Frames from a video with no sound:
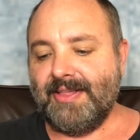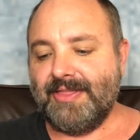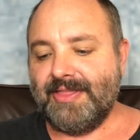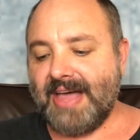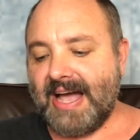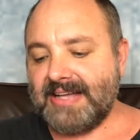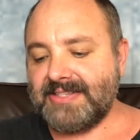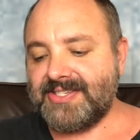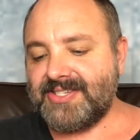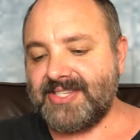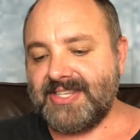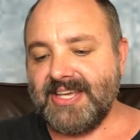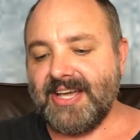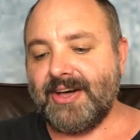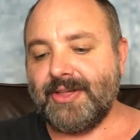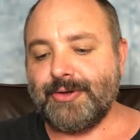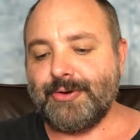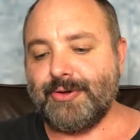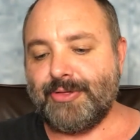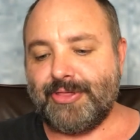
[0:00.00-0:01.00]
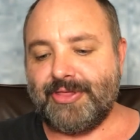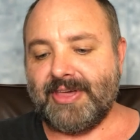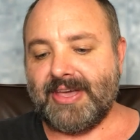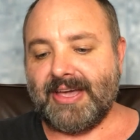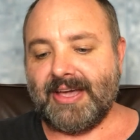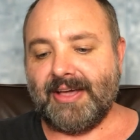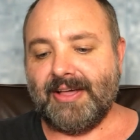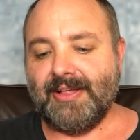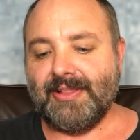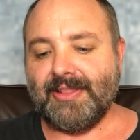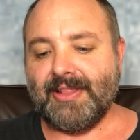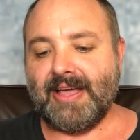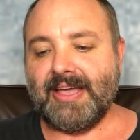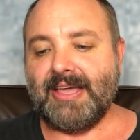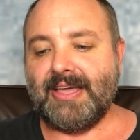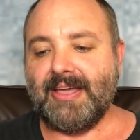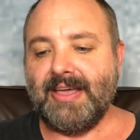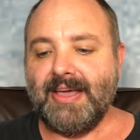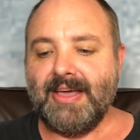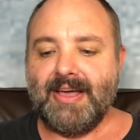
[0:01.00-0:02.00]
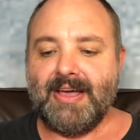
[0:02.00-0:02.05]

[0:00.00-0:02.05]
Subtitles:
That's the other thing. Like,